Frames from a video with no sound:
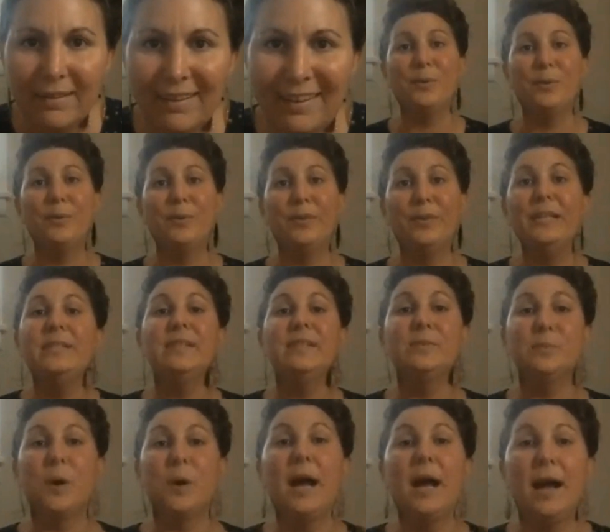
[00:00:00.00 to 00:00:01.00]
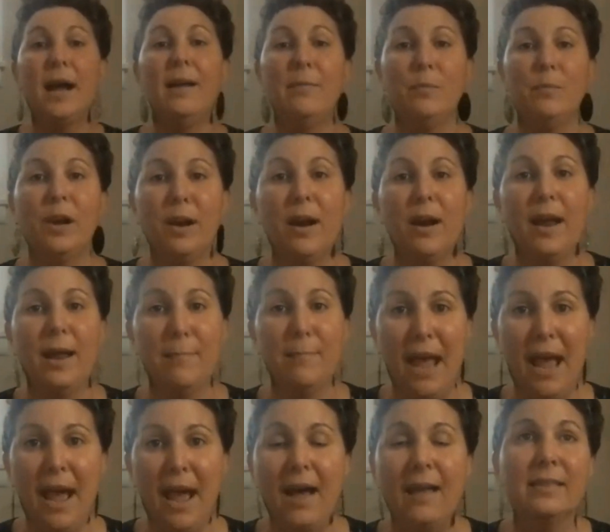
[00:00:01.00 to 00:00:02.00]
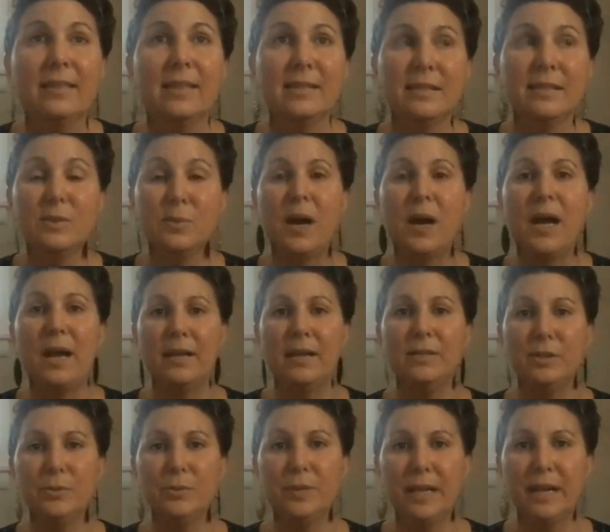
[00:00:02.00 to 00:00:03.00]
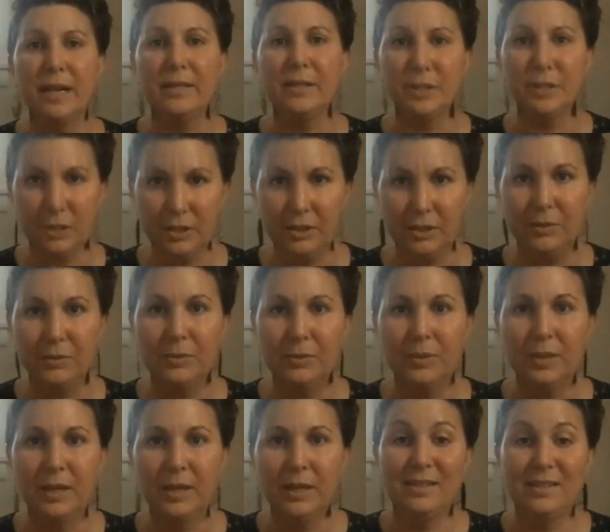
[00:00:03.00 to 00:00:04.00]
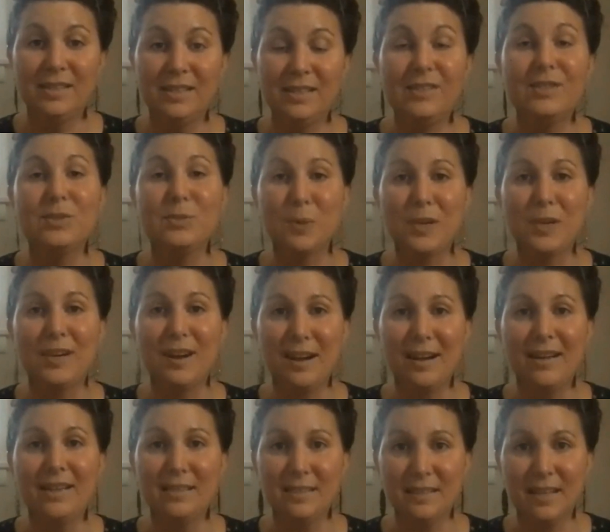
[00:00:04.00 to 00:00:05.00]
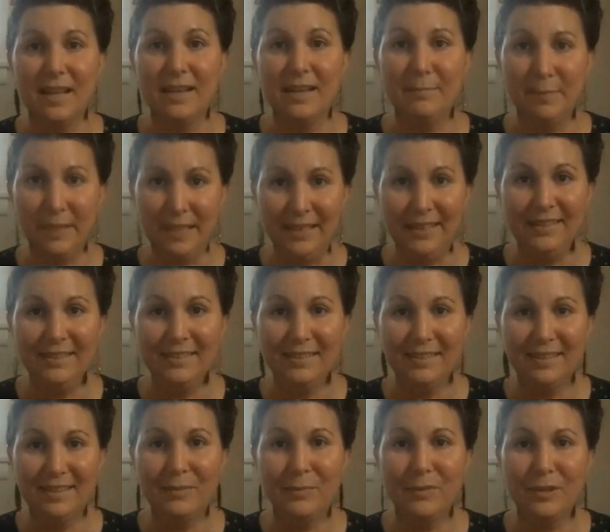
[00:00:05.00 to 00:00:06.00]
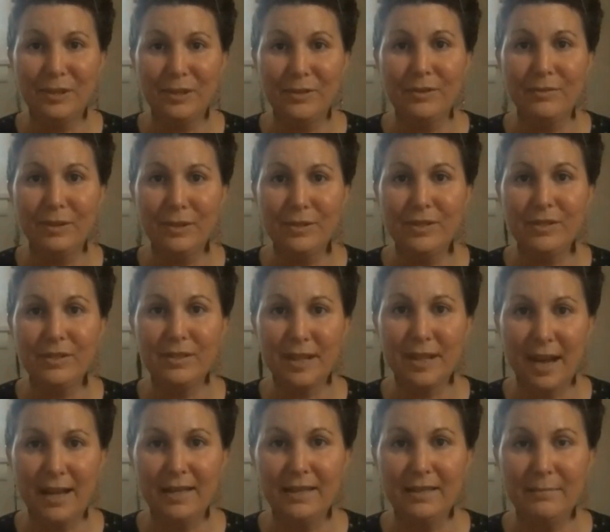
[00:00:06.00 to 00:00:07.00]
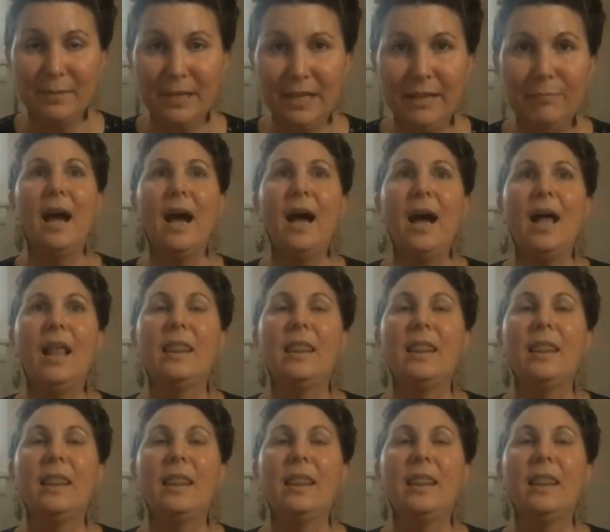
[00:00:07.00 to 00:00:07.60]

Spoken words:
This is why I'm where I'm at. This is why I do what I do. This is where God has led me and where universe has guided me.